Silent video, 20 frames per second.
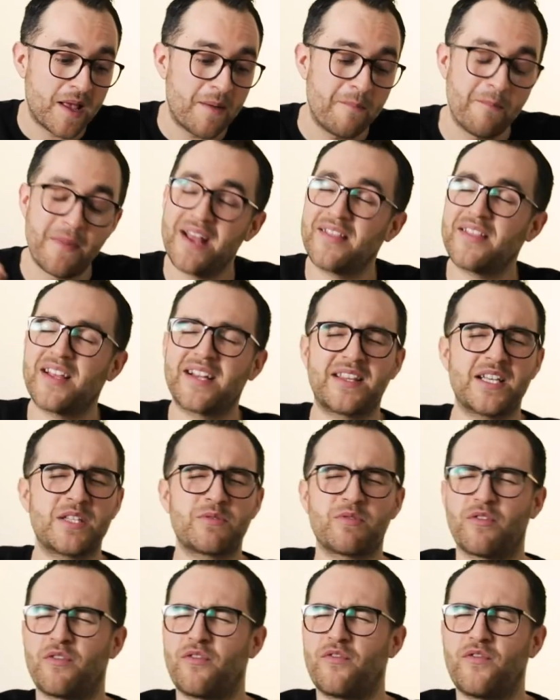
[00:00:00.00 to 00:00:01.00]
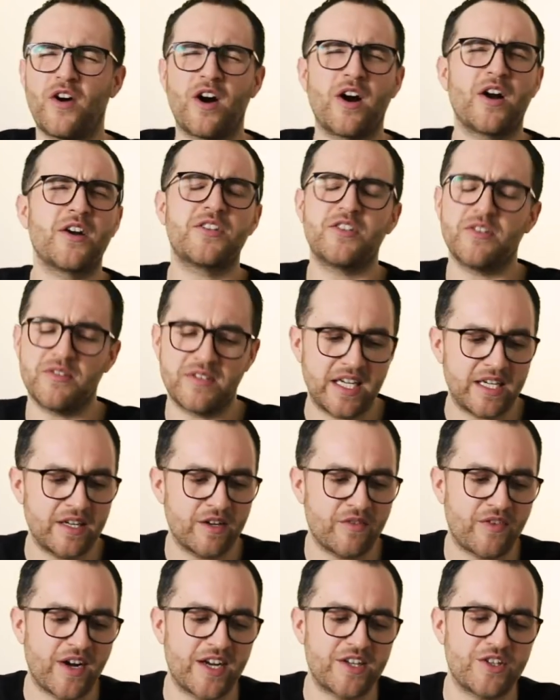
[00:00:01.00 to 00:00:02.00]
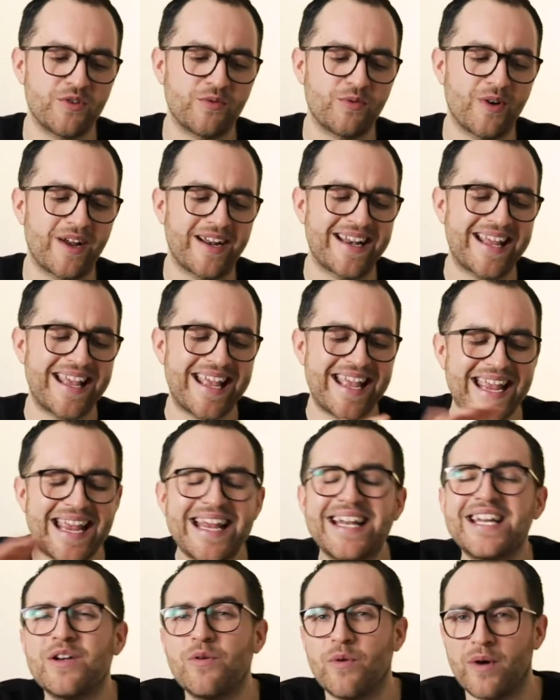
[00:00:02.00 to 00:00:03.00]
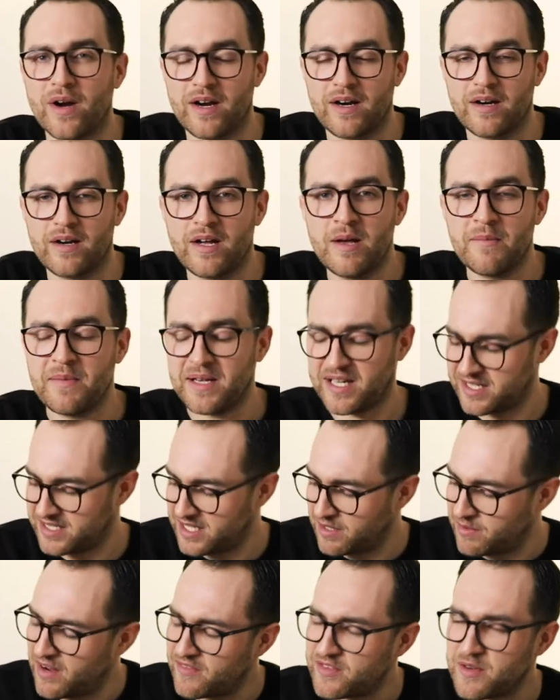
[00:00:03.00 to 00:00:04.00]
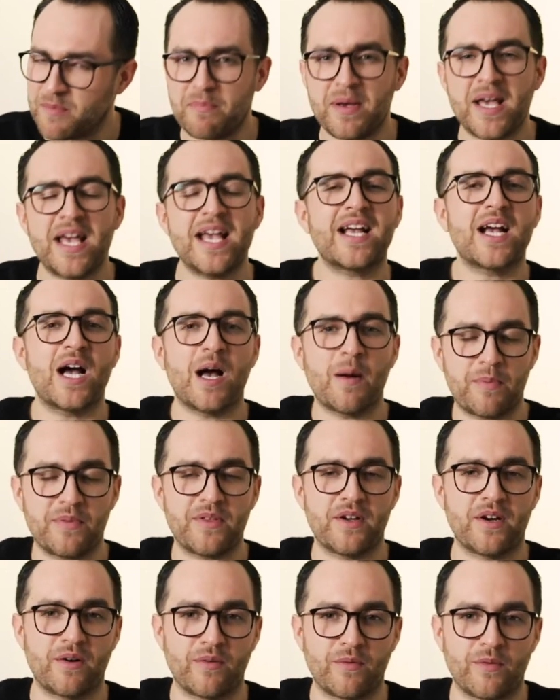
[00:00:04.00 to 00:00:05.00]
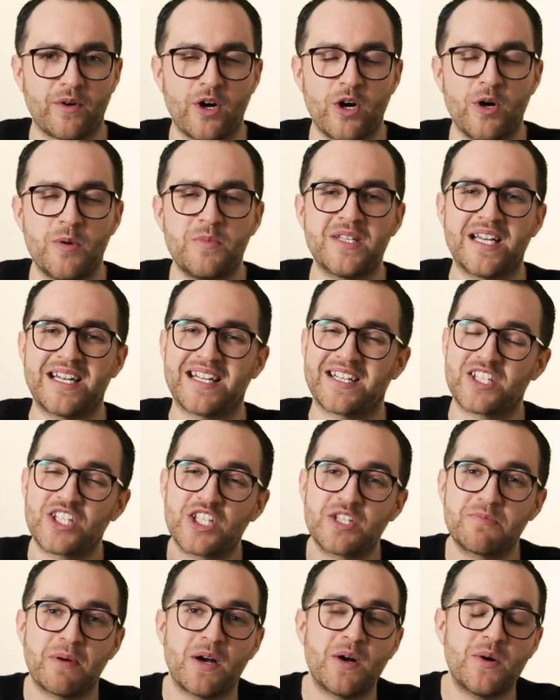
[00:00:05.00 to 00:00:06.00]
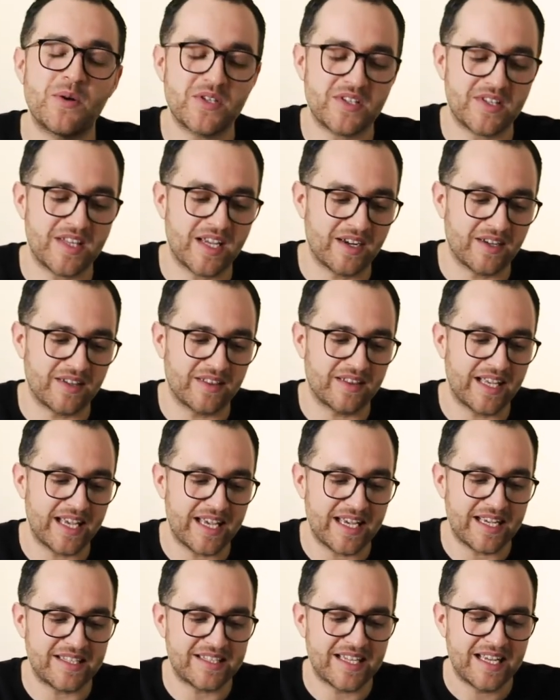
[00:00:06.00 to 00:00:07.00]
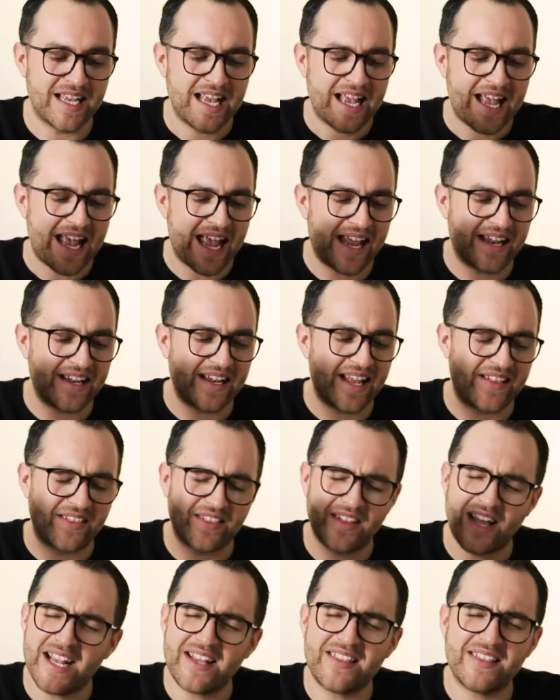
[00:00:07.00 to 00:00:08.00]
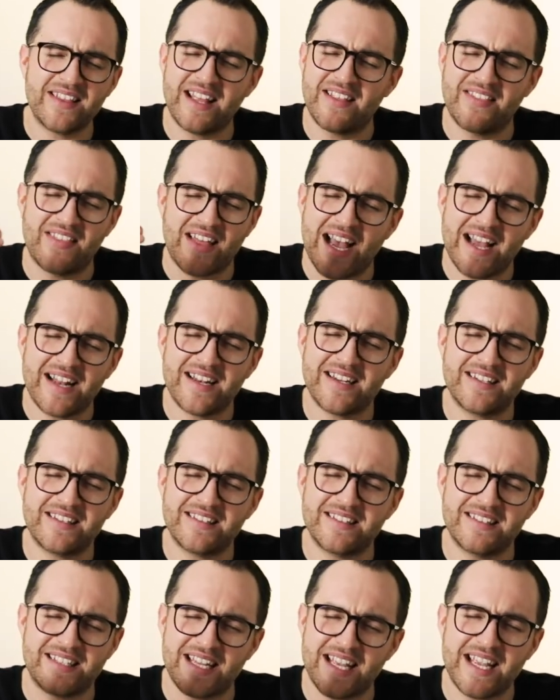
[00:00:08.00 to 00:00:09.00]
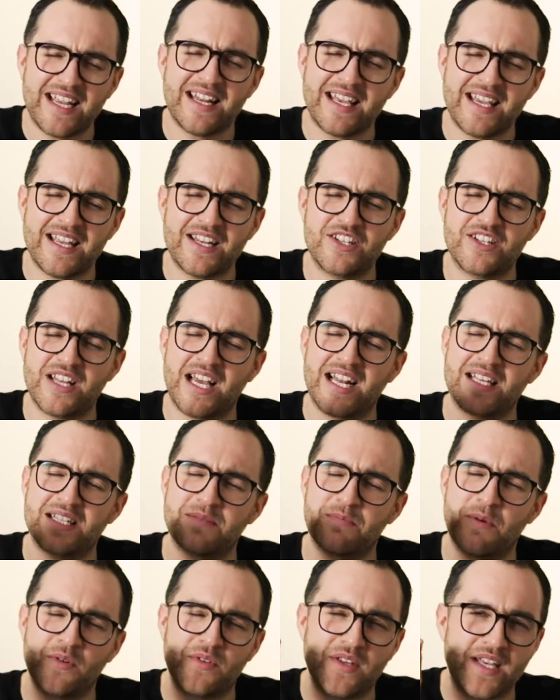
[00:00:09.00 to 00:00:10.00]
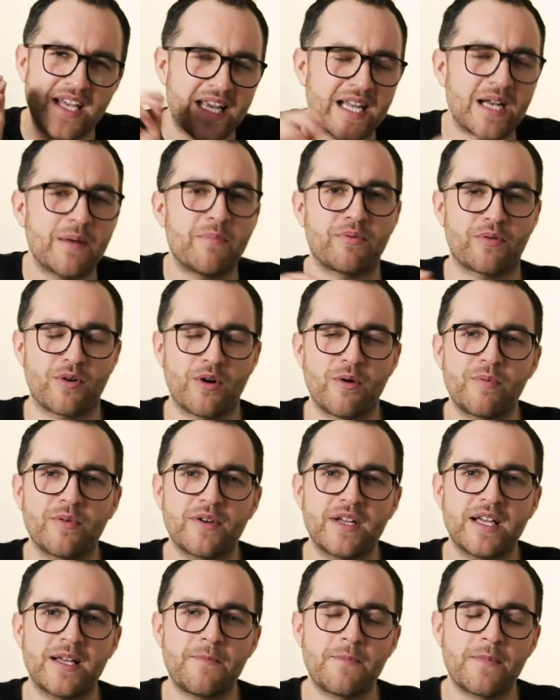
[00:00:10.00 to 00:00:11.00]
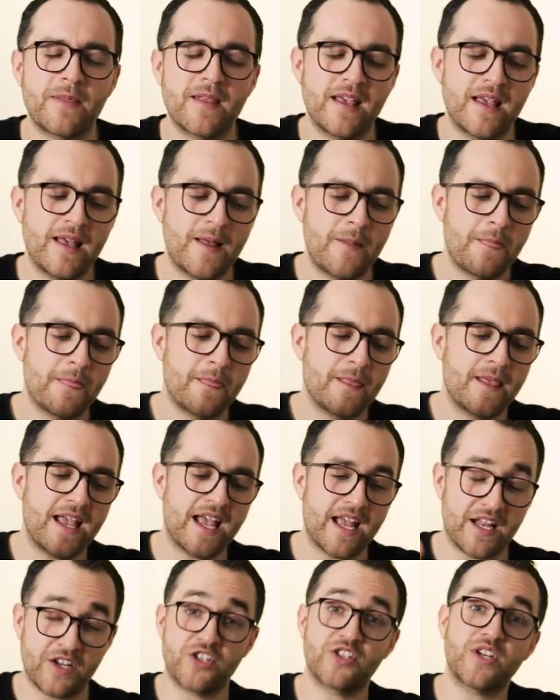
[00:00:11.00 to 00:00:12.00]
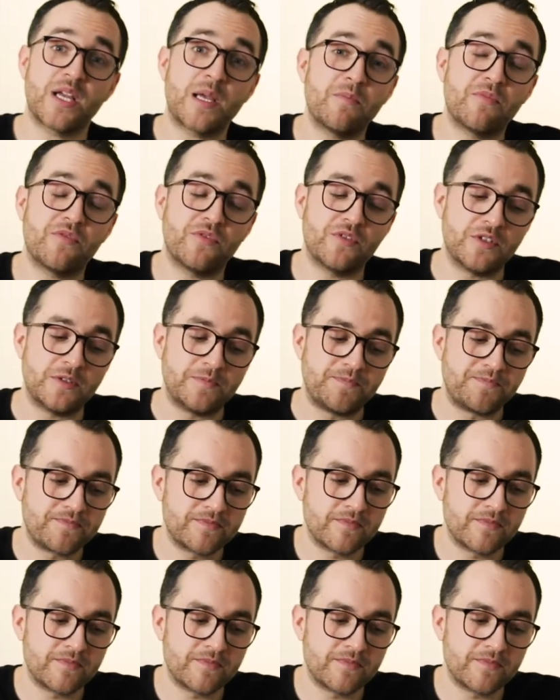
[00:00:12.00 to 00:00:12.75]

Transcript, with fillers: Men like this were far too dignified to run anywhere because they would have to pick up their robes and expose their legs. And, and like in that day and age, that is both inappropriate and shameful.